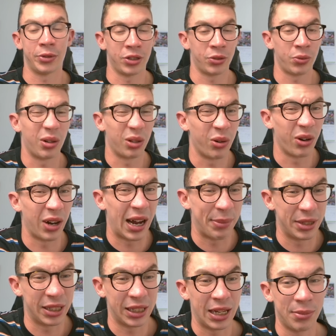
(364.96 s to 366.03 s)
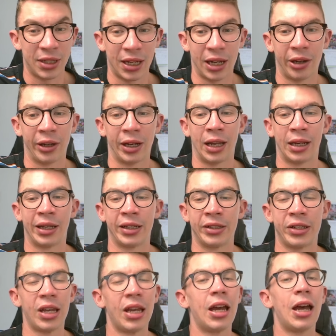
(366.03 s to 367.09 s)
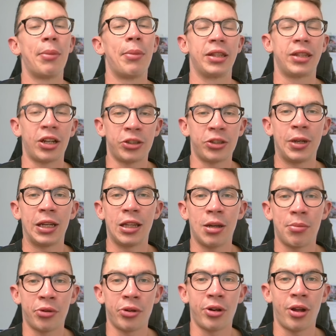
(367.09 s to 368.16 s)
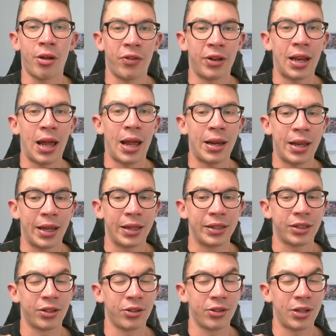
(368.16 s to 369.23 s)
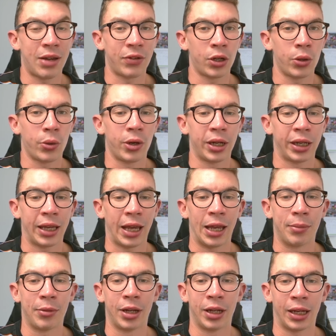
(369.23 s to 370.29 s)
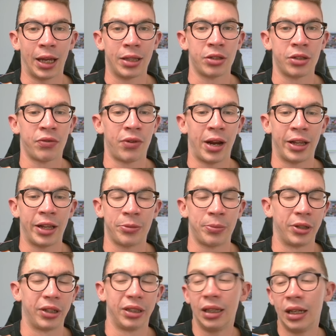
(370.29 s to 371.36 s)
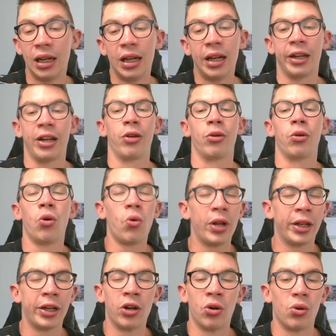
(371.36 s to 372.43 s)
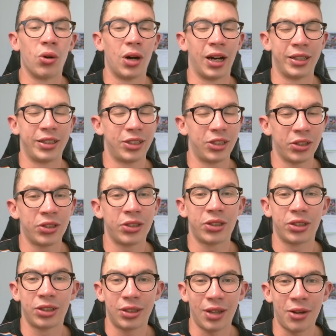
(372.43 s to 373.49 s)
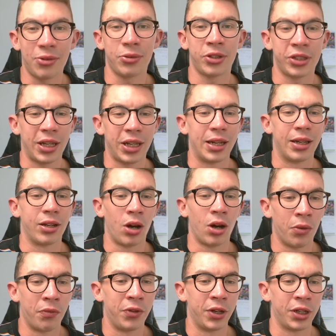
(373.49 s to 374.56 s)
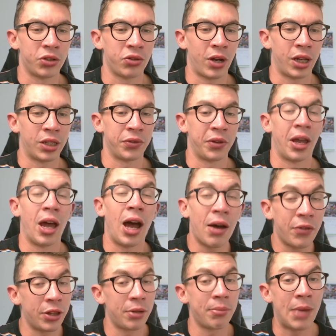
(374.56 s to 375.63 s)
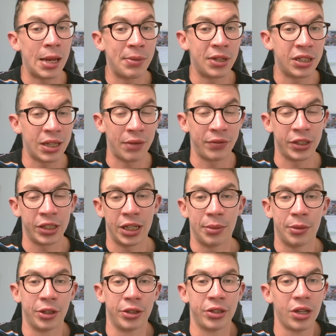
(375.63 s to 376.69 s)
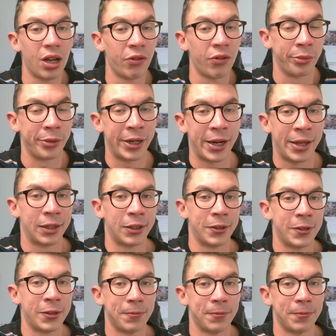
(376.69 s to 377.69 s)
is why I'm quite happy to keep Theo Hernandez. But it does mean that Bruno Fernandes could have a quiet game against France. But you know, all in all, I just don't see an obvious transfer, other than maybe Xavi Simons from the Netherlands.